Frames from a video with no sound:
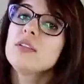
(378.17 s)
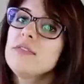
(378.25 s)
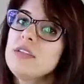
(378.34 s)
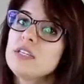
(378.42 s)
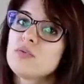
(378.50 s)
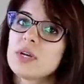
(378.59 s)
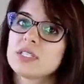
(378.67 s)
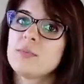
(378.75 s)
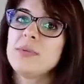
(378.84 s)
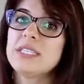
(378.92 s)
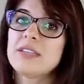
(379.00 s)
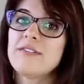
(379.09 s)
all of these
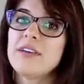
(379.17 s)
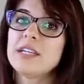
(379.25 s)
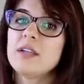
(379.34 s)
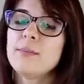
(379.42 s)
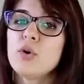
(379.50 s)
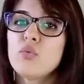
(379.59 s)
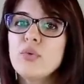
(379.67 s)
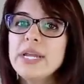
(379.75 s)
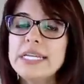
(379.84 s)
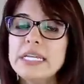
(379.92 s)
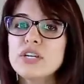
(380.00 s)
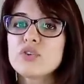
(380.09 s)
recipes available
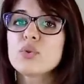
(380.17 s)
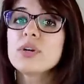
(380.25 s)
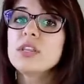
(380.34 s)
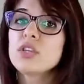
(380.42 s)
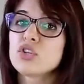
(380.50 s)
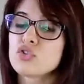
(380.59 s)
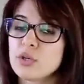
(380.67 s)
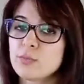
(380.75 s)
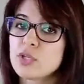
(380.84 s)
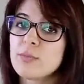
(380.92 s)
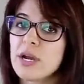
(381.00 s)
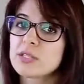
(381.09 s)
right here or in the
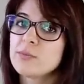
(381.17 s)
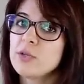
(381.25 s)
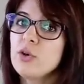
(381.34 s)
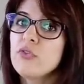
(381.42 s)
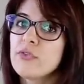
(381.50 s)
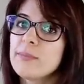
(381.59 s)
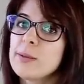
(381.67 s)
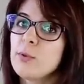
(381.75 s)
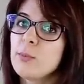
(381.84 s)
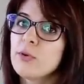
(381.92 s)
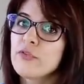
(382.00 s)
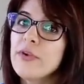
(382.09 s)
description box below for my
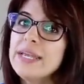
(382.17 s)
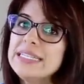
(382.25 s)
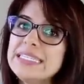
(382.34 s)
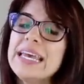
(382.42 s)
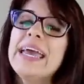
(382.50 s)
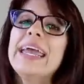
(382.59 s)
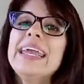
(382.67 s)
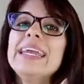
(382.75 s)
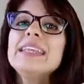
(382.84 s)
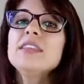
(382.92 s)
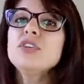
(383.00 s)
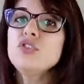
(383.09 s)
mobile friends,
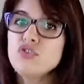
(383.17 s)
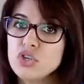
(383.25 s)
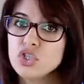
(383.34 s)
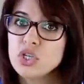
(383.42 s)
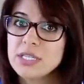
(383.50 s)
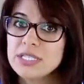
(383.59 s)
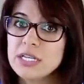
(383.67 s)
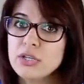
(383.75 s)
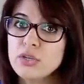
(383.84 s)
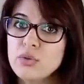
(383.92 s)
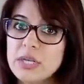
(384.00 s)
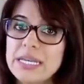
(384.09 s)
and the nutrition is
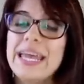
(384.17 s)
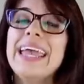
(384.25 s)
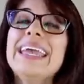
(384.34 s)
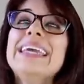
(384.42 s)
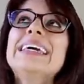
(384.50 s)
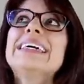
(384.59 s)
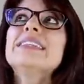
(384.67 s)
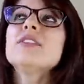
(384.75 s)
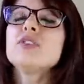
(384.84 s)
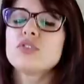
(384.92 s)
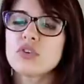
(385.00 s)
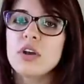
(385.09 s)
included, and
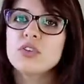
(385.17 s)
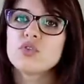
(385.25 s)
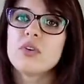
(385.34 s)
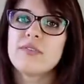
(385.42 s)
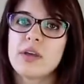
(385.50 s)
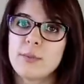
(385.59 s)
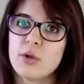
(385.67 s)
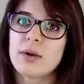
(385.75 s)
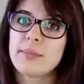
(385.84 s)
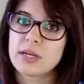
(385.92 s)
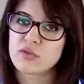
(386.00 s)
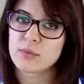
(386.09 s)
those are also available
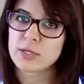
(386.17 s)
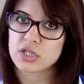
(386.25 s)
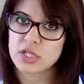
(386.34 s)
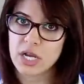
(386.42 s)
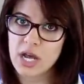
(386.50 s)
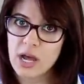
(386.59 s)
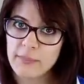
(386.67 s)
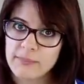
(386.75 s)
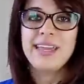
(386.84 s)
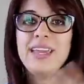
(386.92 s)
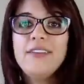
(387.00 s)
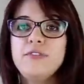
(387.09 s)
on mind over munch dot com.
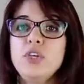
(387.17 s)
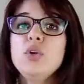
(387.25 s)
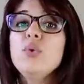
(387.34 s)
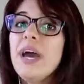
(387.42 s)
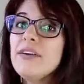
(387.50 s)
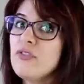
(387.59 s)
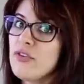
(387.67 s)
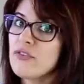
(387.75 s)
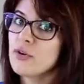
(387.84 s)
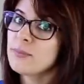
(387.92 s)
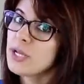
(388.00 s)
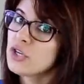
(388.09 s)
If you have a
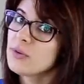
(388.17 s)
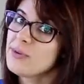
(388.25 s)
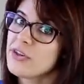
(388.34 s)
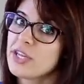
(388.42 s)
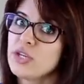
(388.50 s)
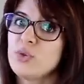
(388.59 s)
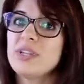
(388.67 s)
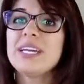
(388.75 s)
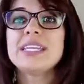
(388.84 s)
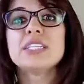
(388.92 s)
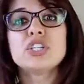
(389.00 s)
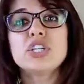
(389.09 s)
favorite blender meal that you would
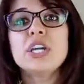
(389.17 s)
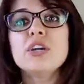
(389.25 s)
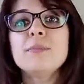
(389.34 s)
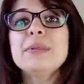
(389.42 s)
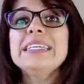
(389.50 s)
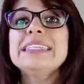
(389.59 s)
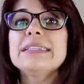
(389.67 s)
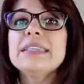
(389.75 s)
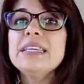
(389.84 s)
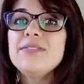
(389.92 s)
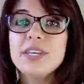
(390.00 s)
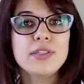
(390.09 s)
like to share, please
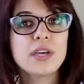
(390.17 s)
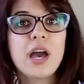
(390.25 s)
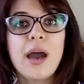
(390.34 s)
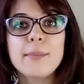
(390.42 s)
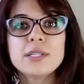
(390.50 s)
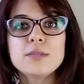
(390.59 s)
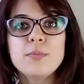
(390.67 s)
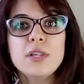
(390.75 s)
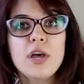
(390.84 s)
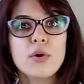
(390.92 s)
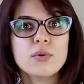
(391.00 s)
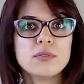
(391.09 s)
leave it in the comments
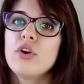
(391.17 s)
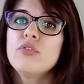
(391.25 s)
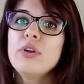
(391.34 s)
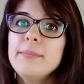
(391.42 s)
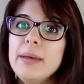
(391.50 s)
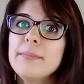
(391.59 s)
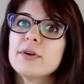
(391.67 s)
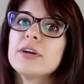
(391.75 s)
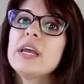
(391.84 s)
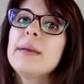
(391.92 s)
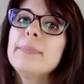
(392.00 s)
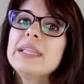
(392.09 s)
below. Remember,
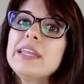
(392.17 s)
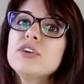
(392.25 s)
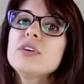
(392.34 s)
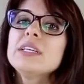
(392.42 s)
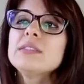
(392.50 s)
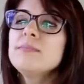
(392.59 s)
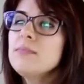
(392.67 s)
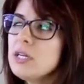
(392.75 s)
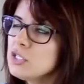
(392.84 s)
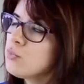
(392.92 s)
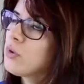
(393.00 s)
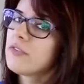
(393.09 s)
a blender is
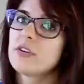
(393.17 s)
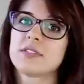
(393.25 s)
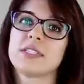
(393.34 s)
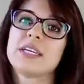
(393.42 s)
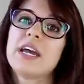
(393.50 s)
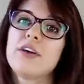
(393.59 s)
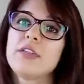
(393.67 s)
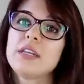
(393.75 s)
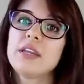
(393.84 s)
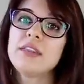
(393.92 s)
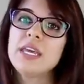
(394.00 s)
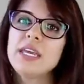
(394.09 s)
much more versatile than
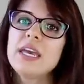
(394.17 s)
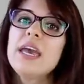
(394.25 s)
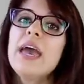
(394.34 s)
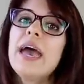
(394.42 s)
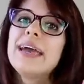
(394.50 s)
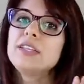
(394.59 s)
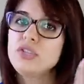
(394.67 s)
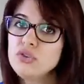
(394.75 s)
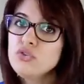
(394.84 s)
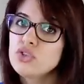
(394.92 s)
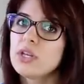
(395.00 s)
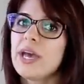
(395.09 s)
you'd think, and
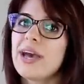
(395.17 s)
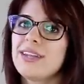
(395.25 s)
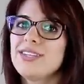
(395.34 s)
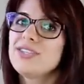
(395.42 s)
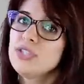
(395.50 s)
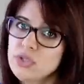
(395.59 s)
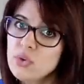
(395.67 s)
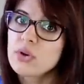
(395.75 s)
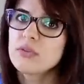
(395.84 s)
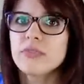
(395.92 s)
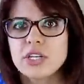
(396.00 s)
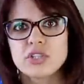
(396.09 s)
you should add it to
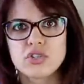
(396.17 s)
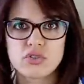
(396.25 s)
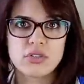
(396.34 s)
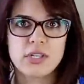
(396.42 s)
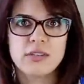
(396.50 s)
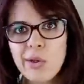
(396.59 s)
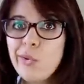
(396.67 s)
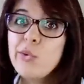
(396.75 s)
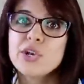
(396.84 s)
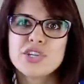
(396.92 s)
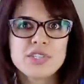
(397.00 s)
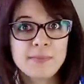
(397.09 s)
your registry
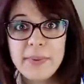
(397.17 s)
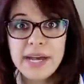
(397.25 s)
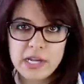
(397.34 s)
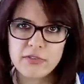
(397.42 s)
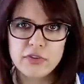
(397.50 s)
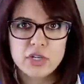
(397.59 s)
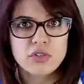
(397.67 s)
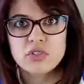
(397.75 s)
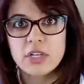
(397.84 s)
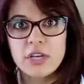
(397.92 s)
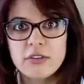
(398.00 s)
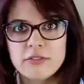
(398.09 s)
or just buy it for
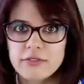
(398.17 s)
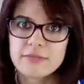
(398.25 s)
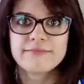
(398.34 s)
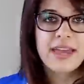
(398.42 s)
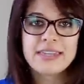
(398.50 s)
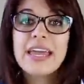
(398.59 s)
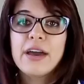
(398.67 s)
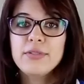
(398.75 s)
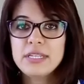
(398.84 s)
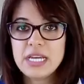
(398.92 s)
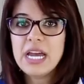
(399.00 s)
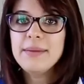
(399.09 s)
yourself. Now
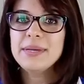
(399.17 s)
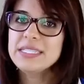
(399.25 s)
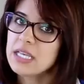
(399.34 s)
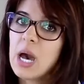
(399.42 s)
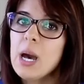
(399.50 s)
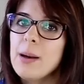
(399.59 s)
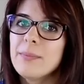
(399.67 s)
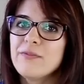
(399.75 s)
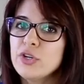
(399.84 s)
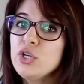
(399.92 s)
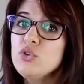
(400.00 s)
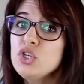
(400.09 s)
the time has come
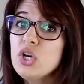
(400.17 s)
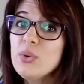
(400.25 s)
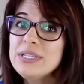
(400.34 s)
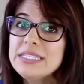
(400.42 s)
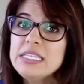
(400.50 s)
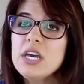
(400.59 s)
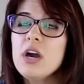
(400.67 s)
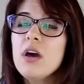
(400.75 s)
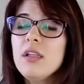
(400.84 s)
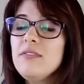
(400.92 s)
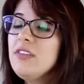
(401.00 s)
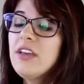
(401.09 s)
for you to go and see
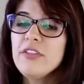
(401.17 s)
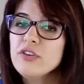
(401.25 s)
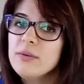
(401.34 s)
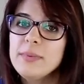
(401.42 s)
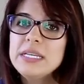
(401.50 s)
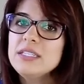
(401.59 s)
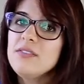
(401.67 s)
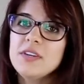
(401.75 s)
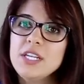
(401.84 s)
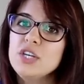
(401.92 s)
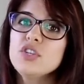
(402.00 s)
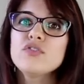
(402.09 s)
all of the other amazing
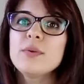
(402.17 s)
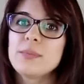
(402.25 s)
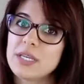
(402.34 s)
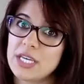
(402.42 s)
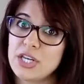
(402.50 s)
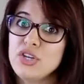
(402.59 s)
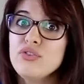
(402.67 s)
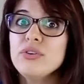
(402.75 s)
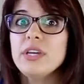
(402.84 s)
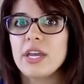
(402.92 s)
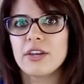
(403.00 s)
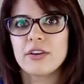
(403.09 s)
videos from the Kin
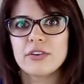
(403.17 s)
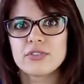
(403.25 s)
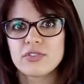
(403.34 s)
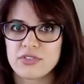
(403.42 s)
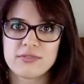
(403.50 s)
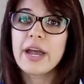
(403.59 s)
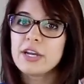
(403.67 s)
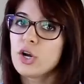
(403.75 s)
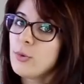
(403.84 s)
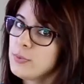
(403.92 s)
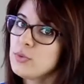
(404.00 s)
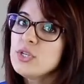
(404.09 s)
Creators. I
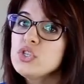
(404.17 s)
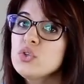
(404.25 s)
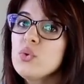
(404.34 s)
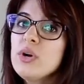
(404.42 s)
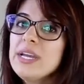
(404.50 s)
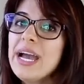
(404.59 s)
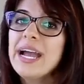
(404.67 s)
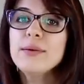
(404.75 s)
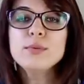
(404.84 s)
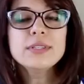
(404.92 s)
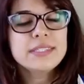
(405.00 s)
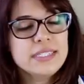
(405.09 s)
hope you enjoy. I
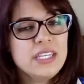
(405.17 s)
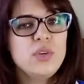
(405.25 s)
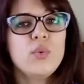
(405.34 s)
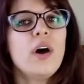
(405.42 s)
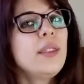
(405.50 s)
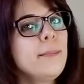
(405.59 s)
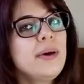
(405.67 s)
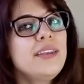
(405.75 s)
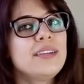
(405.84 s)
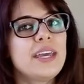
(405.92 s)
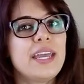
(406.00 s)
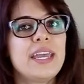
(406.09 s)
will see you on
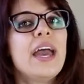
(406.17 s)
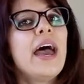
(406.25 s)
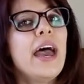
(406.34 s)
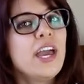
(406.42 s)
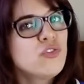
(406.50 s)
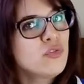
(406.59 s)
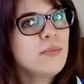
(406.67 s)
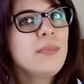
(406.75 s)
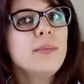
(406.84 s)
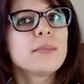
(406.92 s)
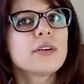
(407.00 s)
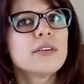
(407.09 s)
Monday. And
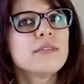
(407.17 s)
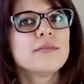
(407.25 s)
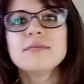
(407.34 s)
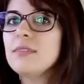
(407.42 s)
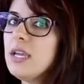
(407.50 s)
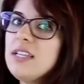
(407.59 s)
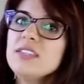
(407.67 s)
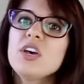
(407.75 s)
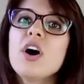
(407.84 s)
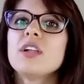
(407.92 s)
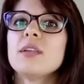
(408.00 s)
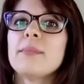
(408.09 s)
remember, it's
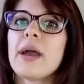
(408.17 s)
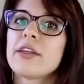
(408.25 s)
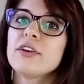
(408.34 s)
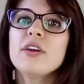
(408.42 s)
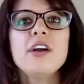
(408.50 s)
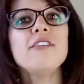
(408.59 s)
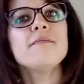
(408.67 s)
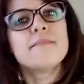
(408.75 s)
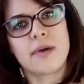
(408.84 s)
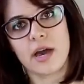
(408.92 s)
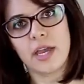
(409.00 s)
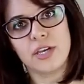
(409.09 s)
all a matter of
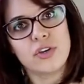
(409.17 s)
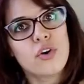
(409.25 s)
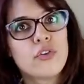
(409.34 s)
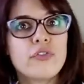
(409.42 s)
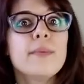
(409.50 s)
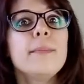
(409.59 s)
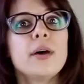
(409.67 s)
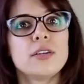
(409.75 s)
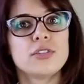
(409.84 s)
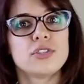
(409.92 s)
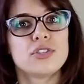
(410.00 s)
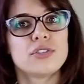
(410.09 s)
mind over
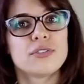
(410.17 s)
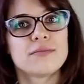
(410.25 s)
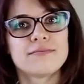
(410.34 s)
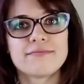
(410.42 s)
munch.